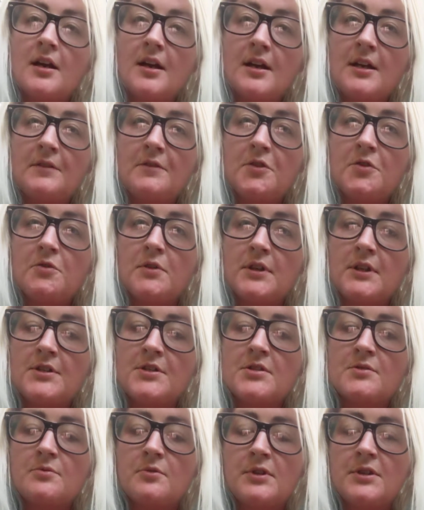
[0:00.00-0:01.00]
Hi everyone, I
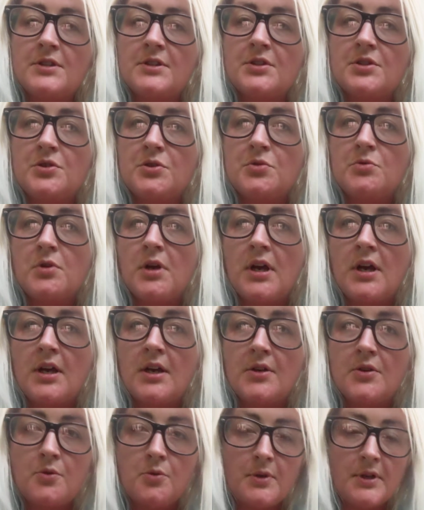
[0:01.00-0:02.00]
just wanted to do
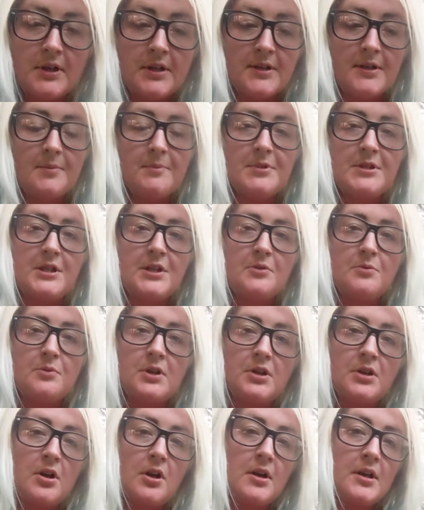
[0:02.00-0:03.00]
a quick update
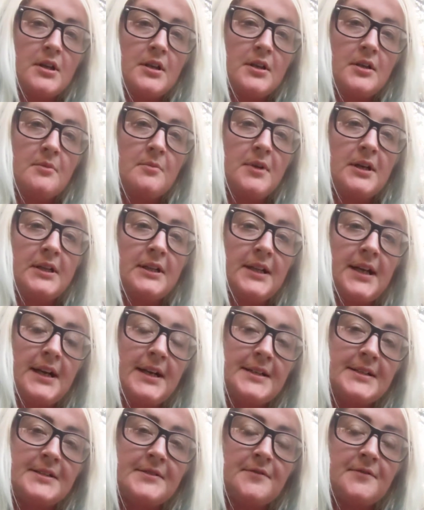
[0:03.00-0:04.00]
regarding my
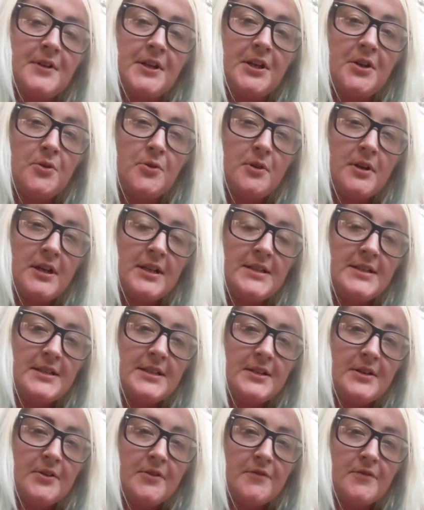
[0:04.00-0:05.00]
last video I
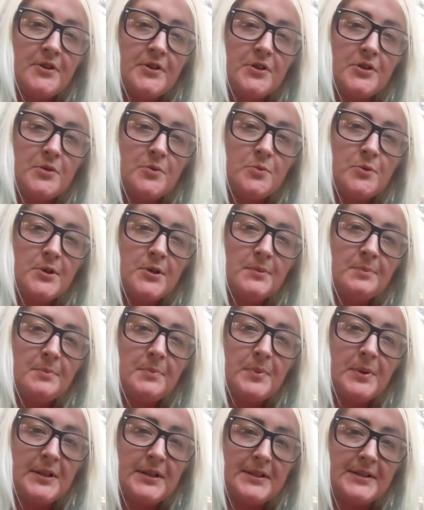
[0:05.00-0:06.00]
did of the Goodwill
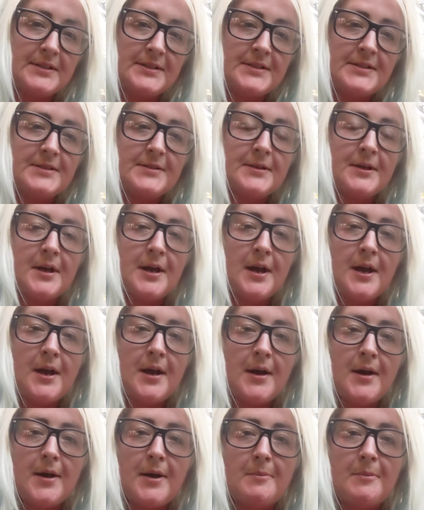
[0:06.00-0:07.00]
bins.
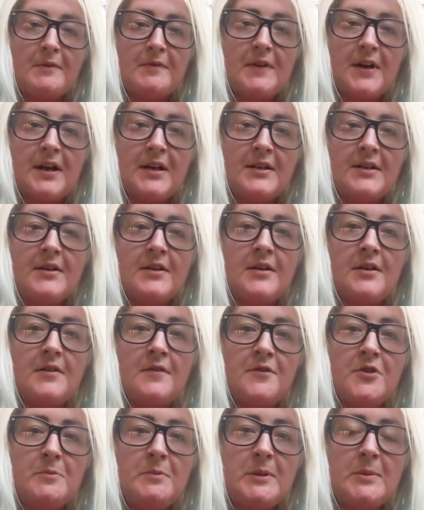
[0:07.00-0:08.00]
I've had a
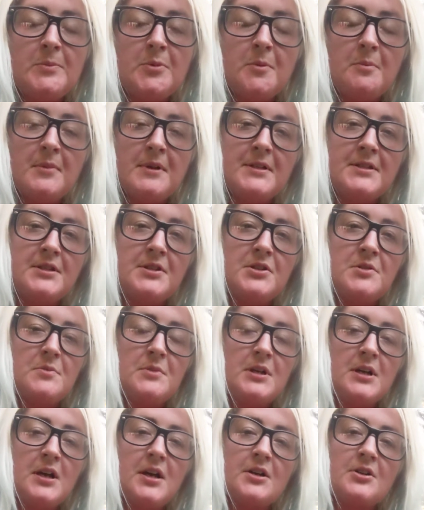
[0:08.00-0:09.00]
few people message
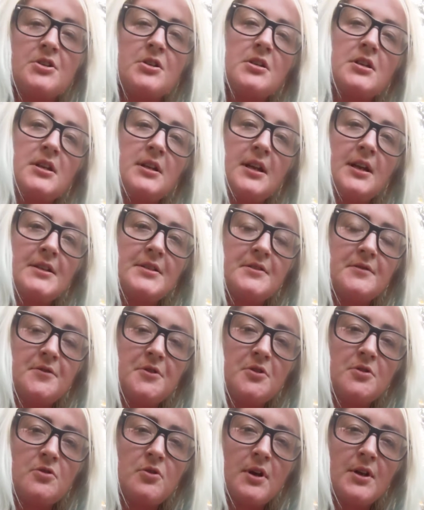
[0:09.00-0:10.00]
me actually and ask a
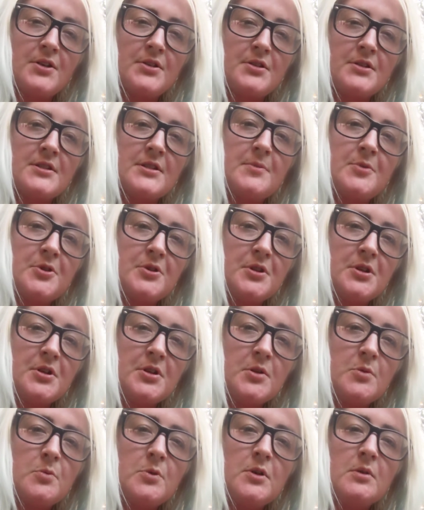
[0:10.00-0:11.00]
few questions about the
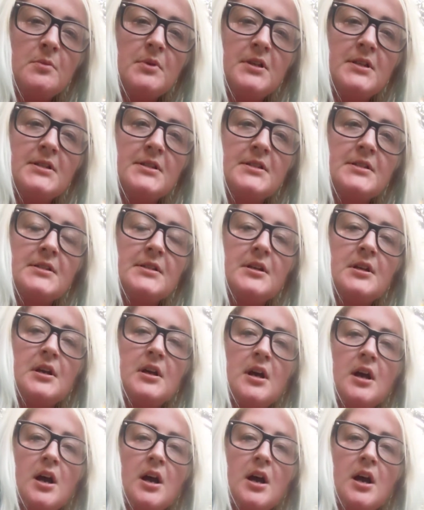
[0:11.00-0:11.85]
Goodwill bins.